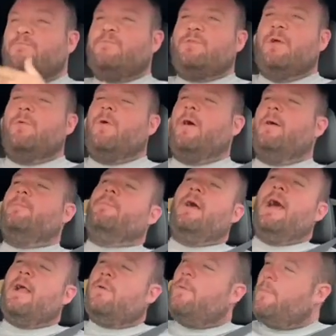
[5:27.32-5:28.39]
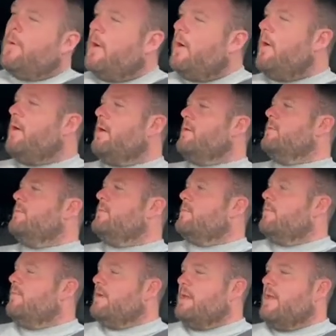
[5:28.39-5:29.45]
So right, Aqua Park,
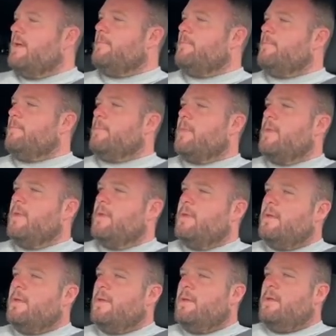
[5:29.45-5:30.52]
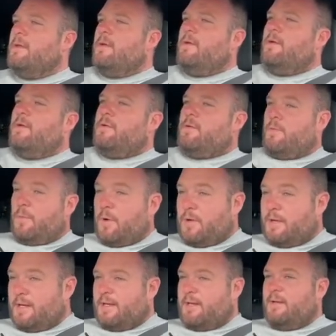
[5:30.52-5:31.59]
ring them.
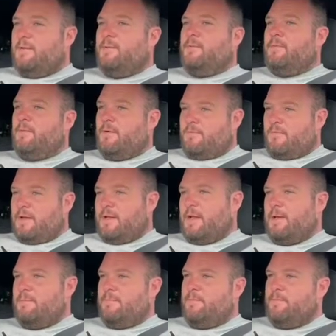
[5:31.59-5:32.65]
Tobogganing, can ring them.